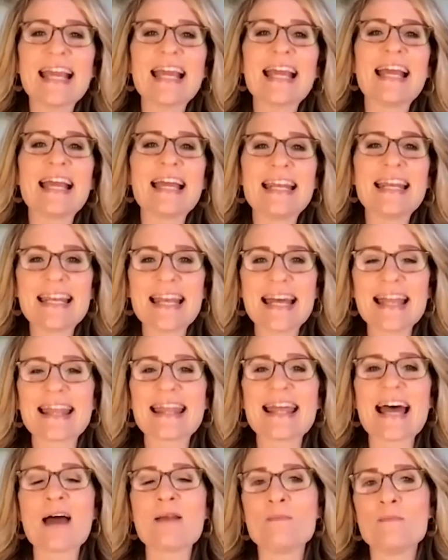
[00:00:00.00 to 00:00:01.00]
in
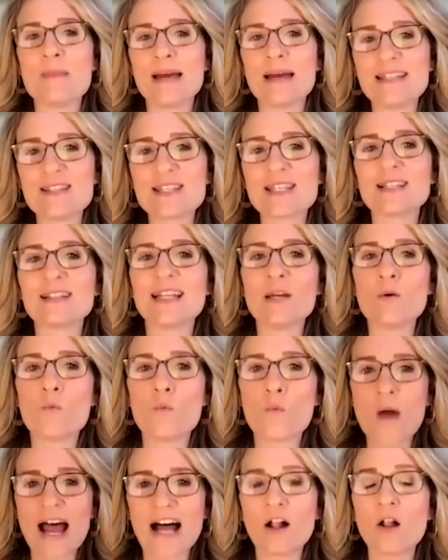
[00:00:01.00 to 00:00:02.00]
that mentally
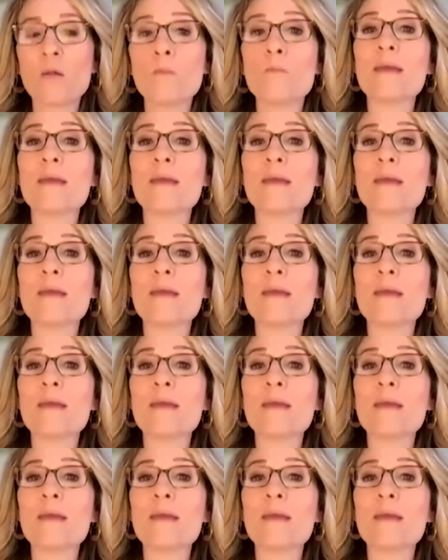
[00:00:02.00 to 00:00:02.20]
well,